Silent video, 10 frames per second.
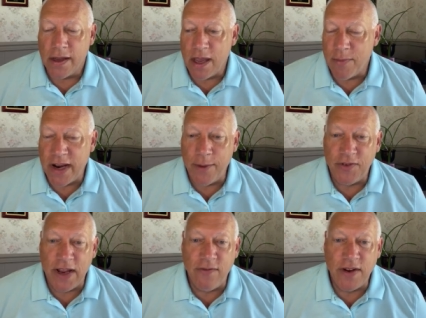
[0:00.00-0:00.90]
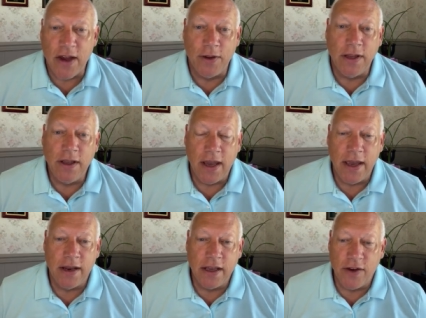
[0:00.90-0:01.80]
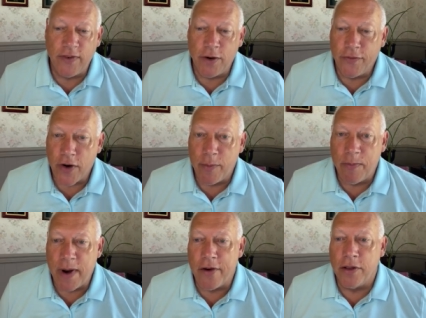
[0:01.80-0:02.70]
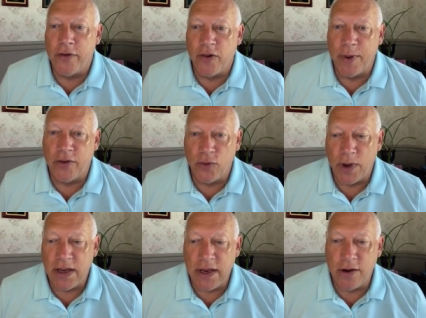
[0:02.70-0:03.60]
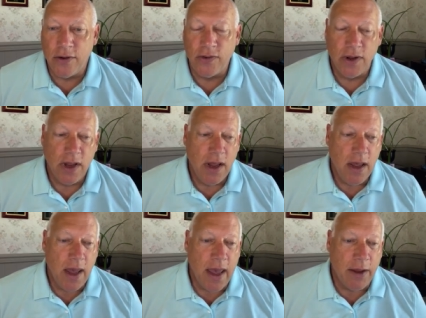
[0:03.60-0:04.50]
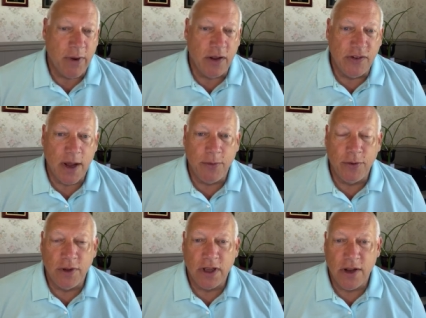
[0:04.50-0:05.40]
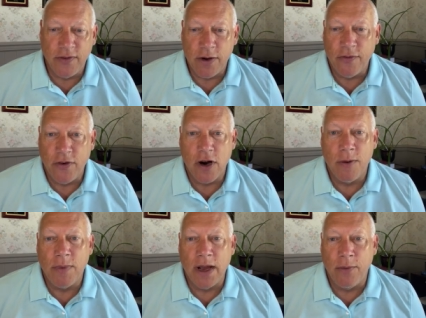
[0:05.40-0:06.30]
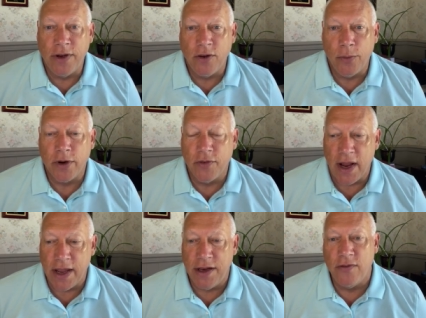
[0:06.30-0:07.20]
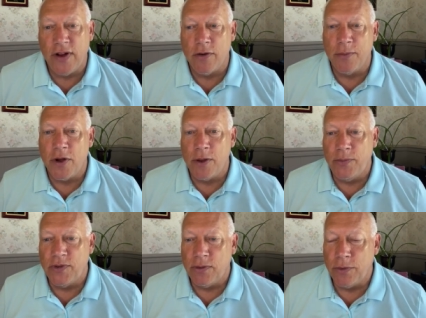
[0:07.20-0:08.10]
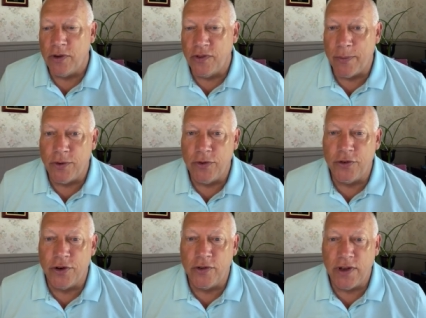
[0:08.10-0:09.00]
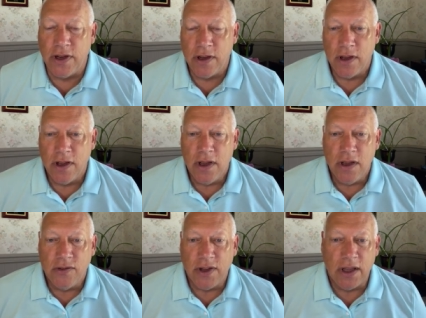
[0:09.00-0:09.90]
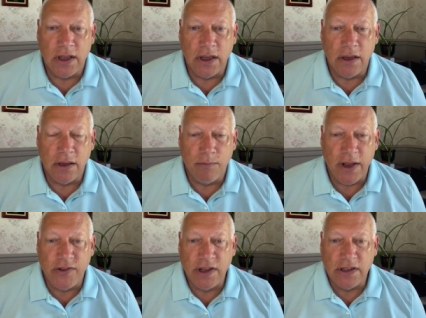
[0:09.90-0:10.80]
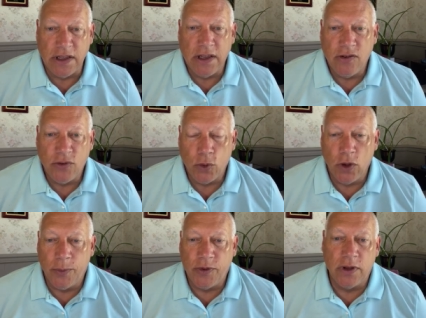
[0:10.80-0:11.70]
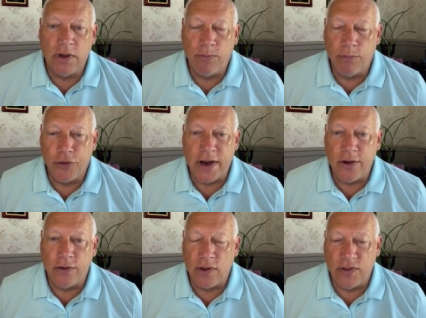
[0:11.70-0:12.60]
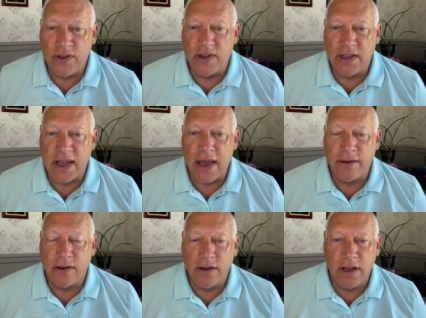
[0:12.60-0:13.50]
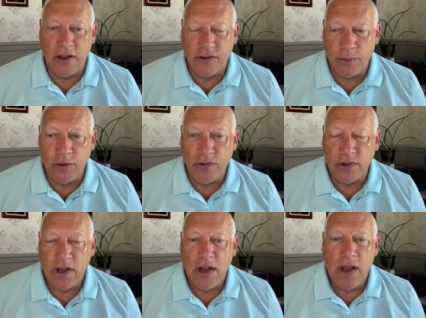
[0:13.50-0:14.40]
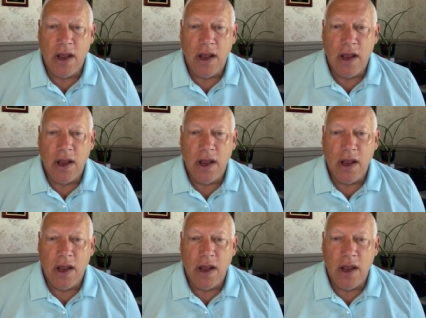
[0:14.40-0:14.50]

Again, my name's Dave Dowling. I had a cut flower farm in Maryland for about 20 years and when I stopped doing the cut flower farm, I went to work for Edney Flower Bulbs, which is up in New Jersey, selling basically lilies and tulips and perennials and things like that to customers.